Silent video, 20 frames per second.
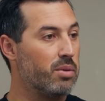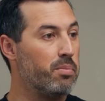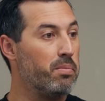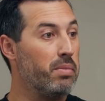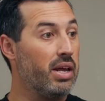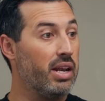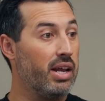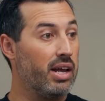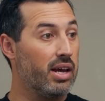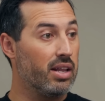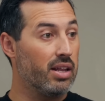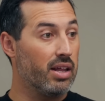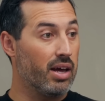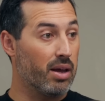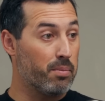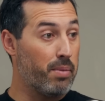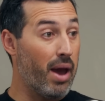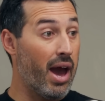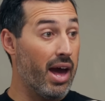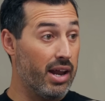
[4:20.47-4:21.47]
immediate
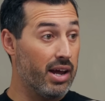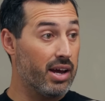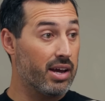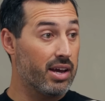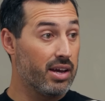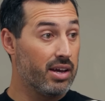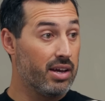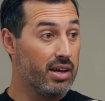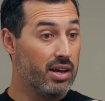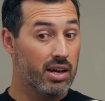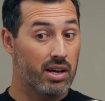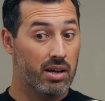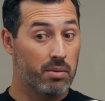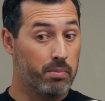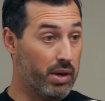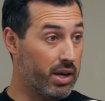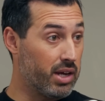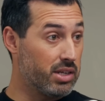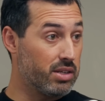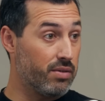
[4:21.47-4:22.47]
like panic
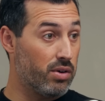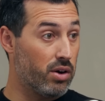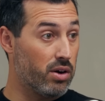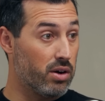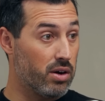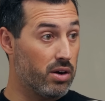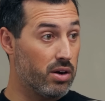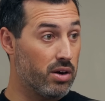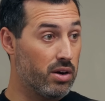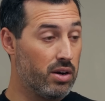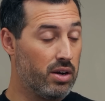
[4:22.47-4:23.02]
because of her.